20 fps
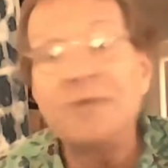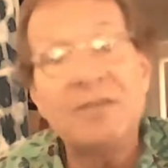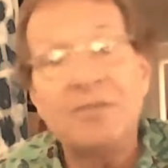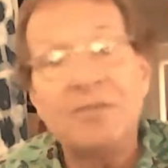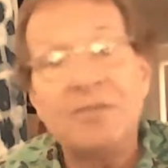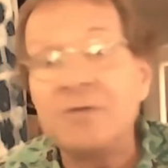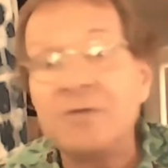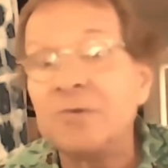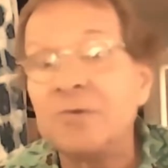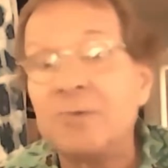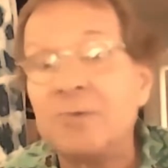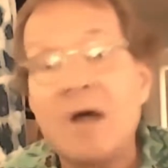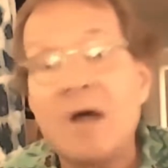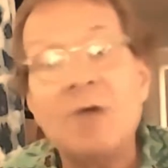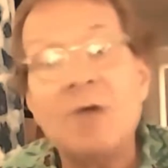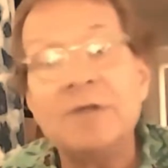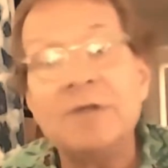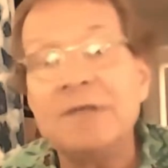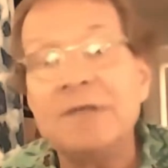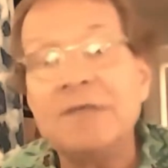still
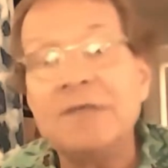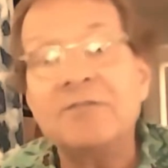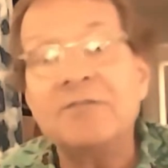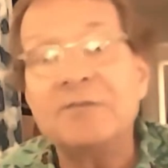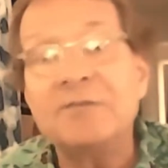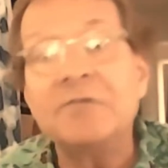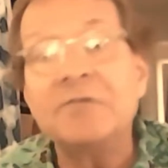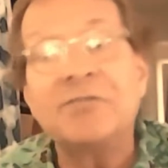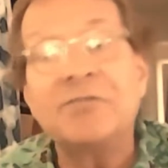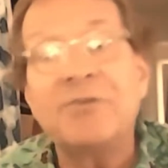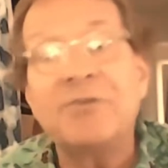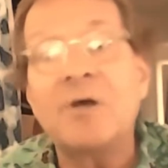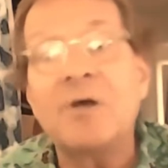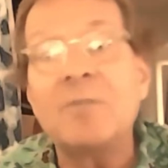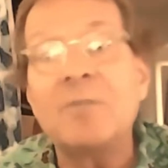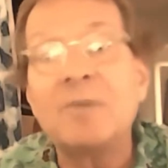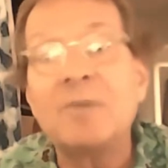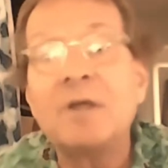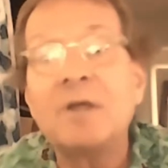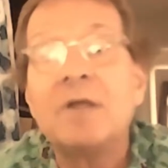around and he's still
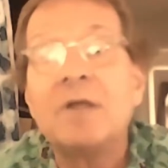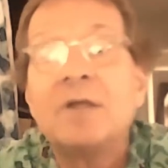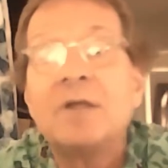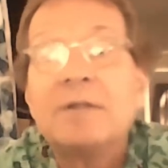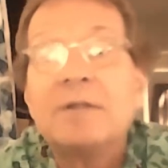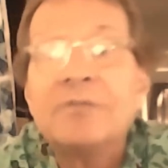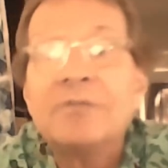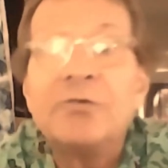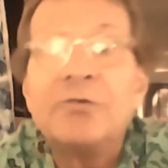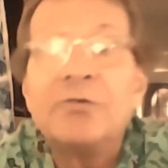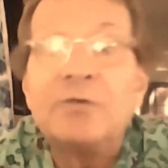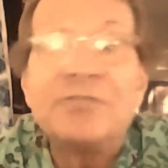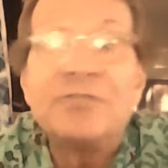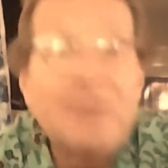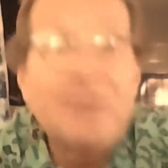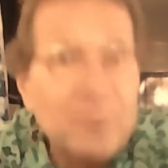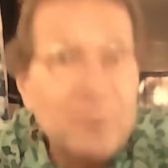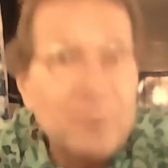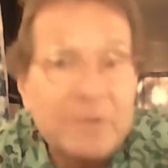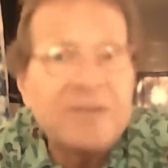sharp. So if
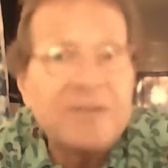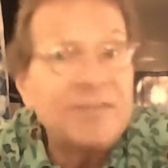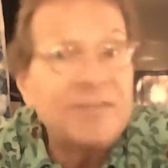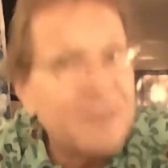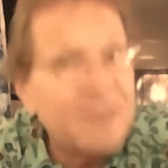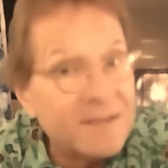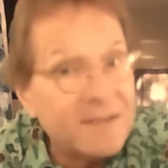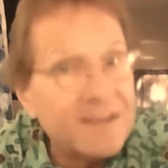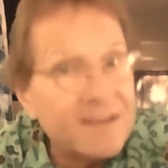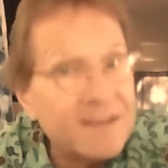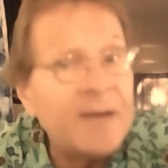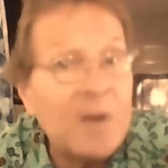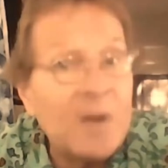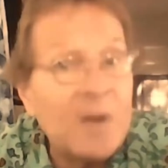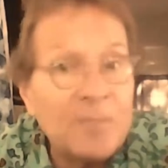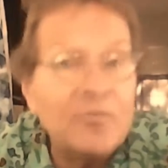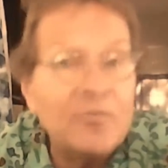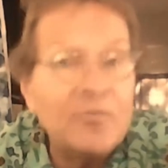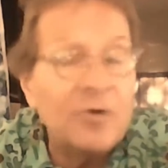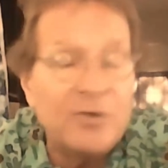someone could set that
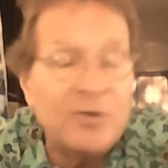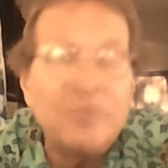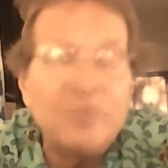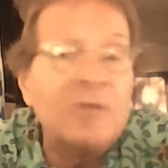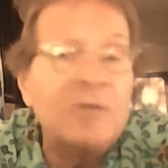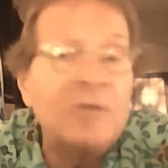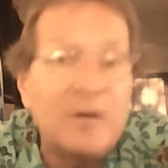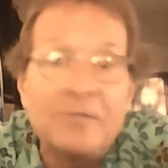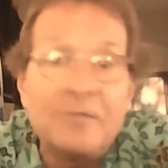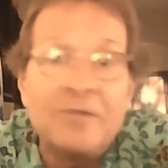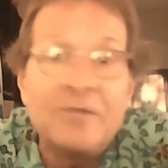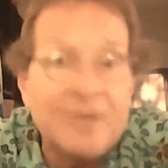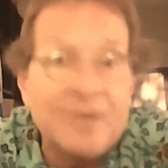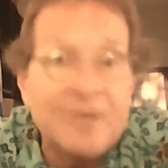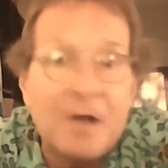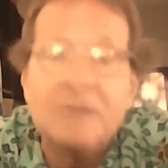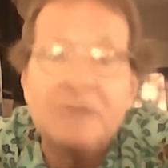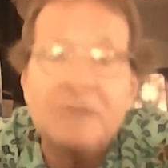up for you, you'd love to talk to